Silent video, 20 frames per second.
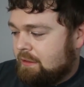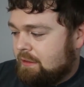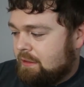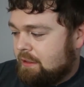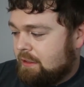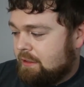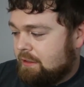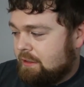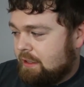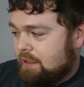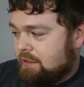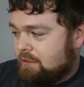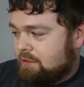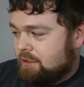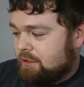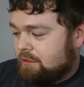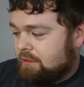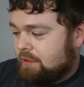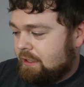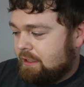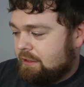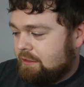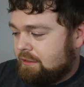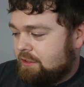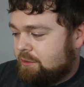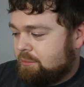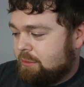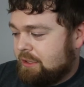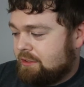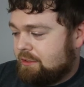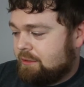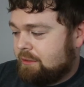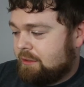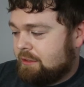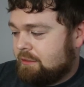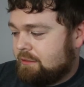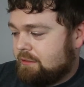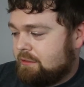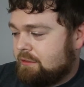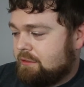And now you've got split
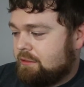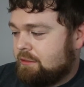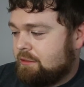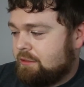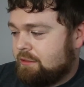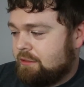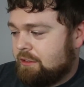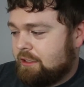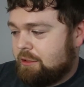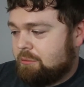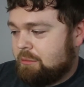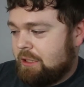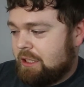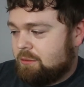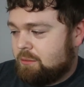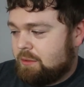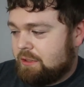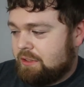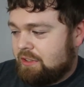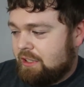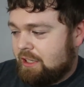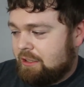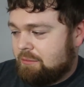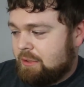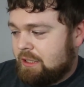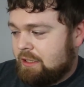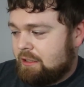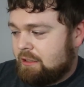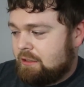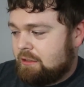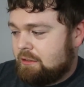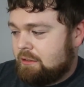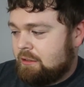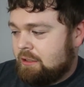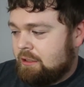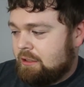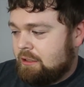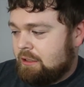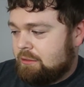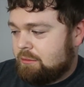screen. You can make one side bigger,
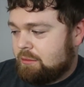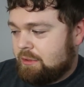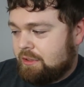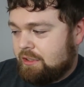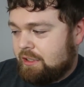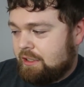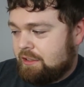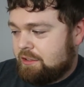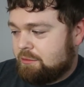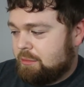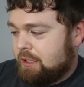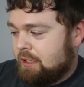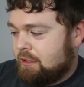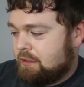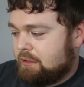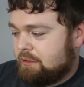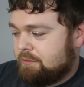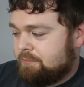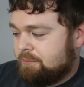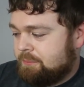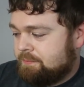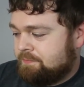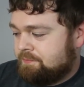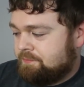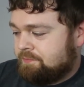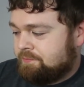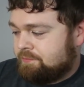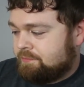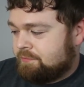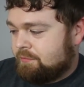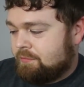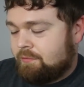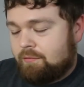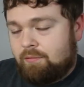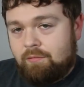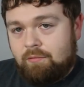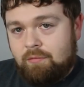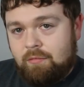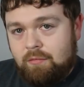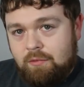one side smaller,
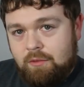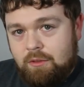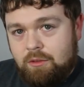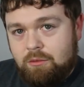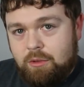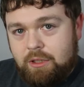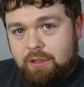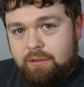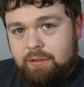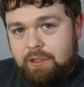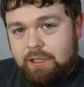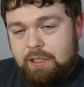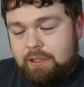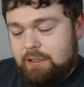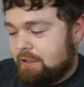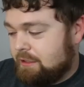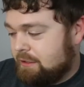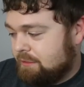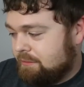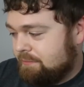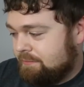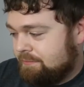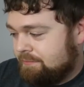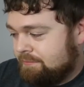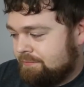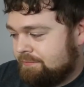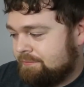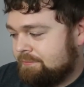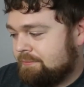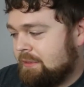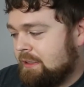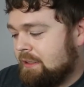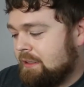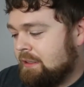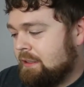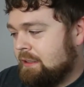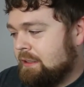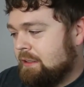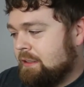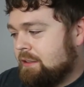whatever you need to do.
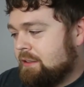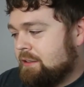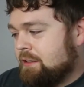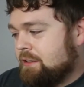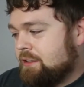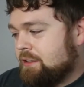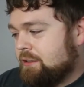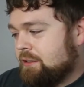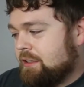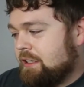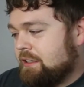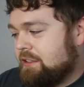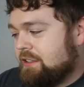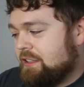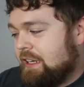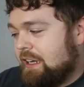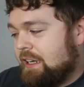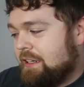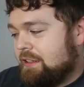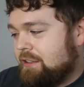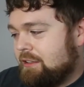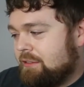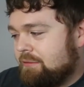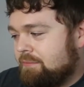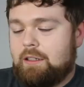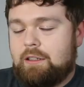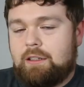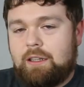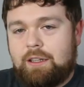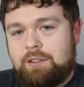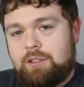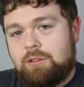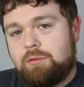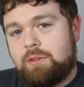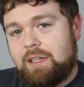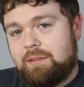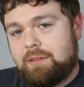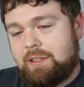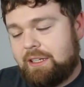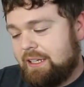So there's that. I
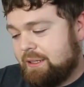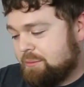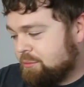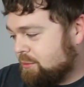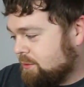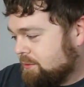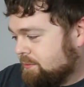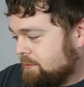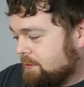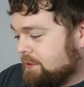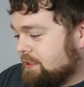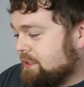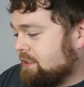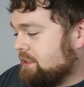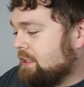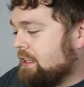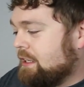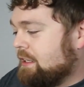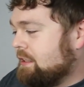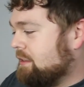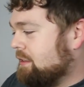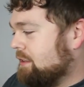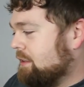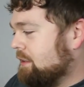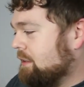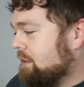don't have a keyboard for this yet.